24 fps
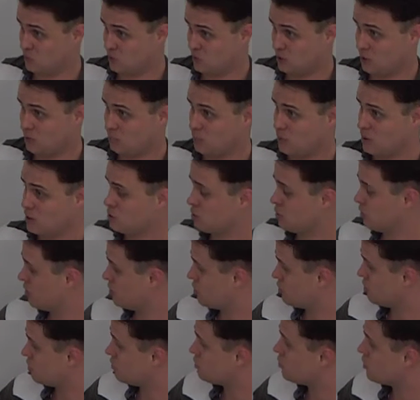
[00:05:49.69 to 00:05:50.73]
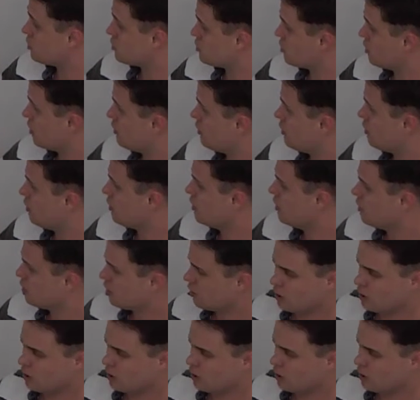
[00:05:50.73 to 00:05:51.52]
Okay, make sure you get your units on there.